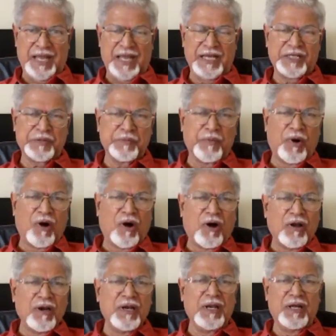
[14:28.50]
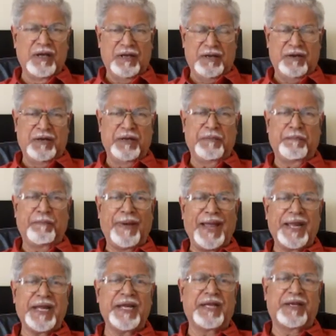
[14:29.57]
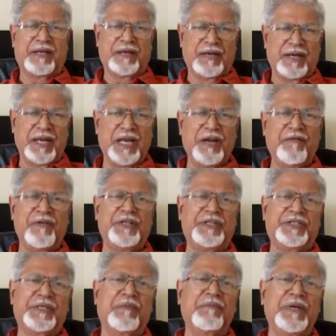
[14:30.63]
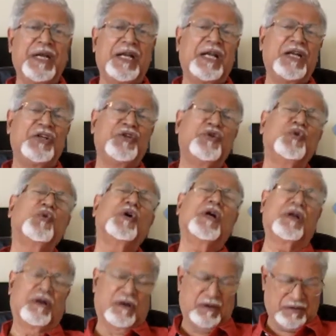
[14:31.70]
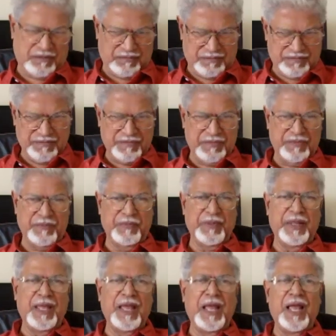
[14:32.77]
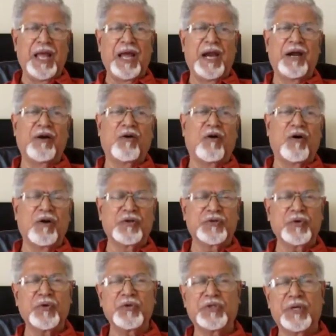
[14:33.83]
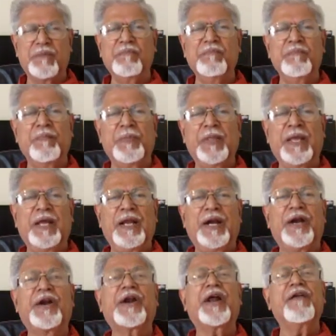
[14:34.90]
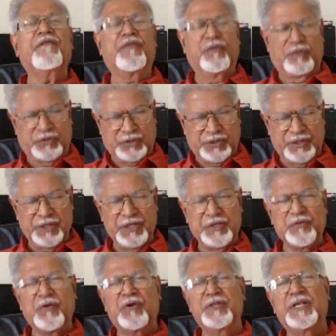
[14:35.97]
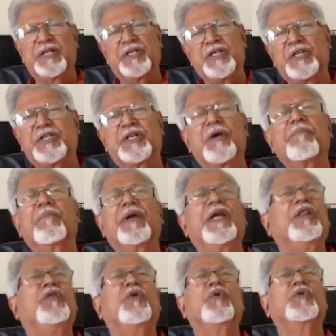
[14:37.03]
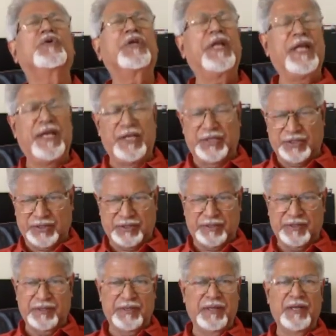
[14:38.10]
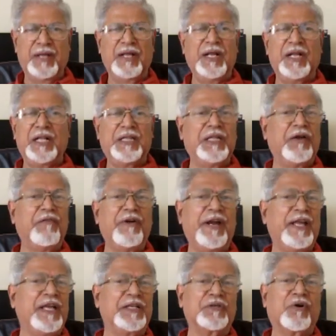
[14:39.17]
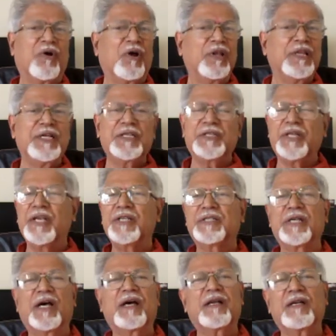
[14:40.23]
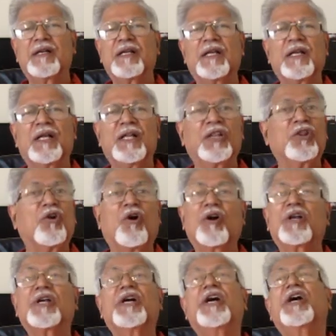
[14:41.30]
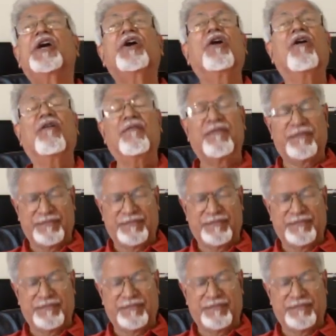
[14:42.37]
a small packet in which some little sugar and also some dry fruits. This was a system in those days. Nowadays all these things are not heard of.